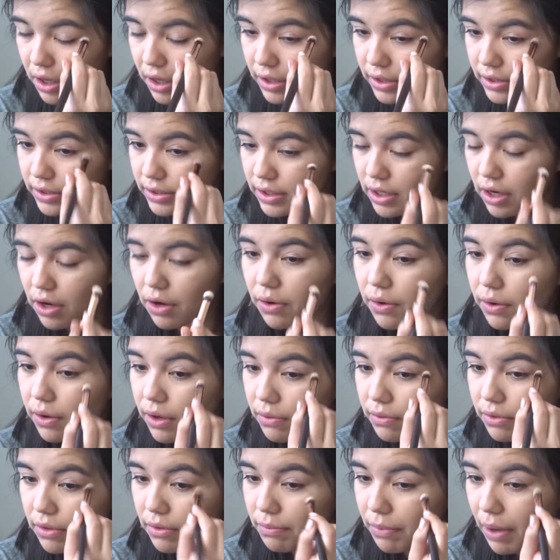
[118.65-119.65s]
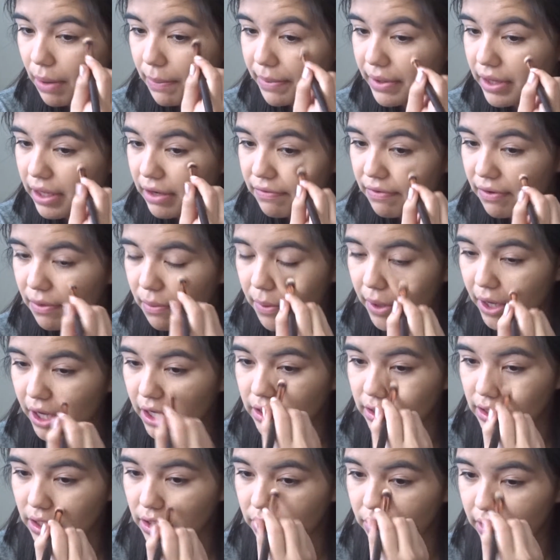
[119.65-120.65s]
So the Maybelline Fit Me
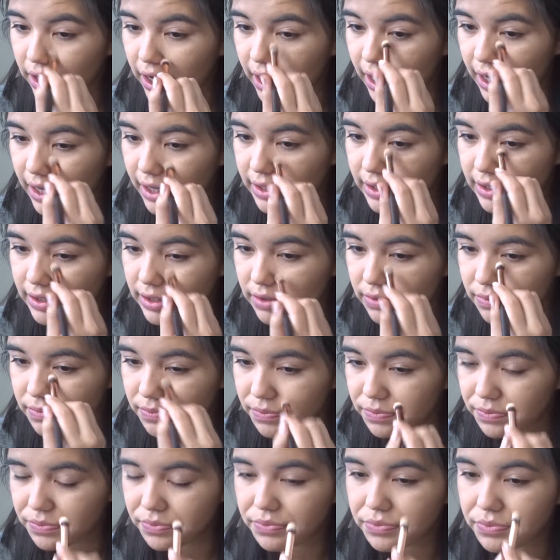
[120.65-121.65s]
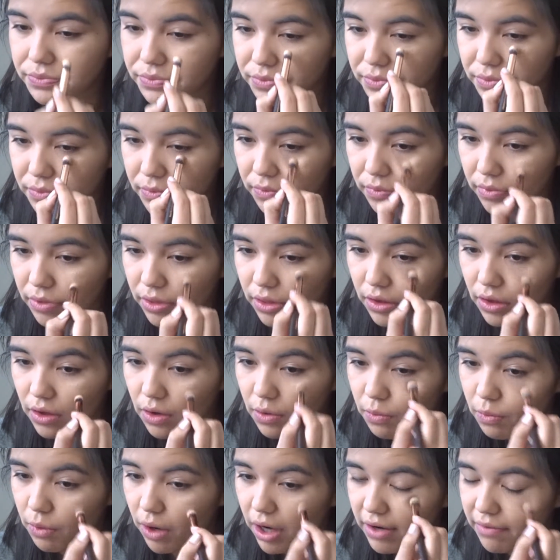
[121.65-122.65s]
Concealer is
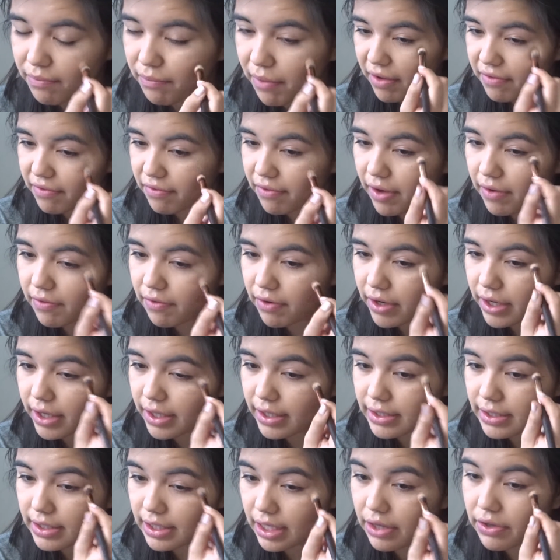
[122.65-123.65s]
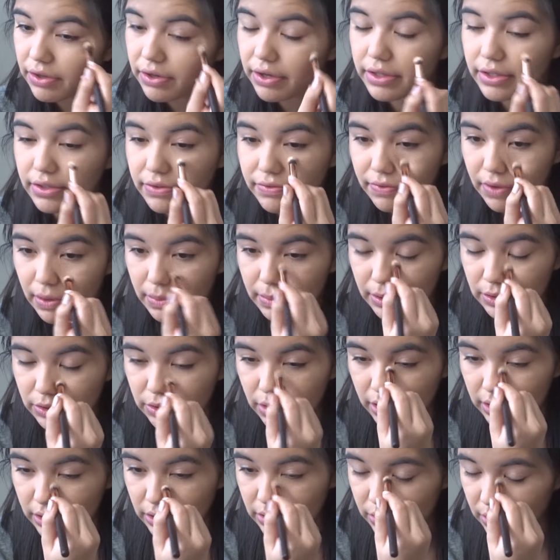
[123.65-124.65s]
one of favorite concealers from the
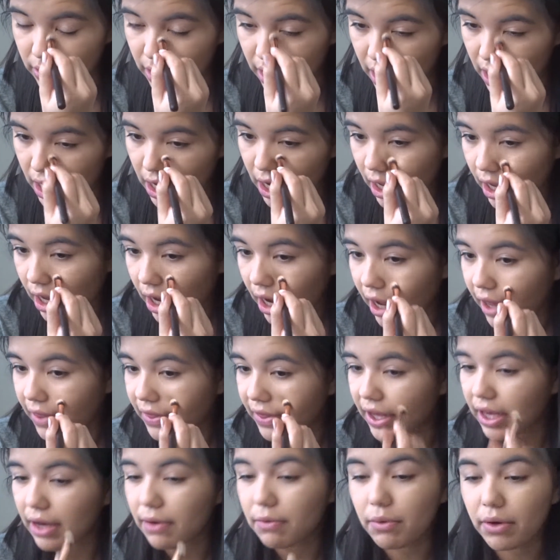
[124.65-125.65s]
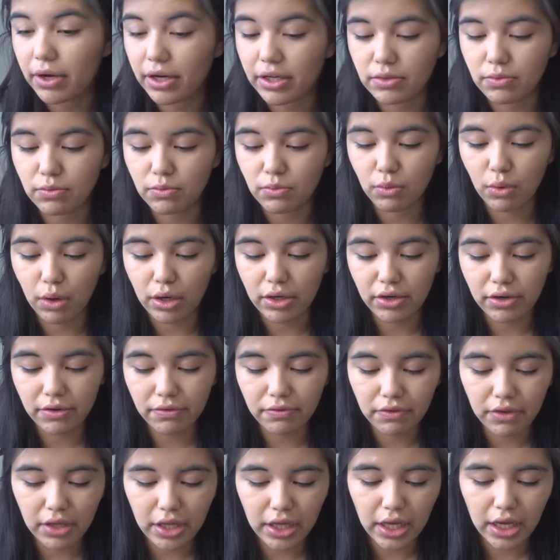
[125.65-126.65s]
drugstore. I think it works
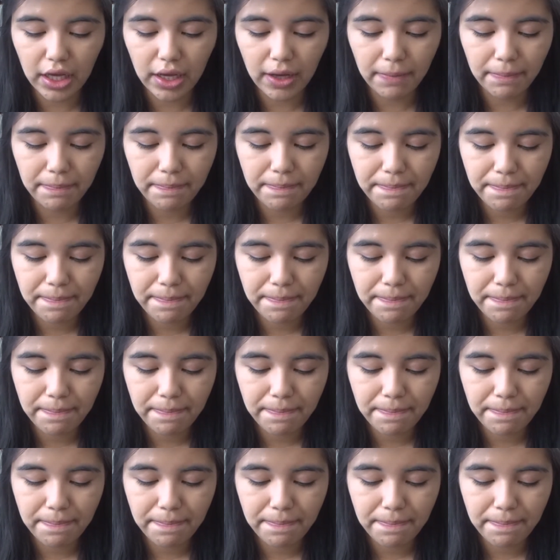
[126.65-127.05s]
wonderfully.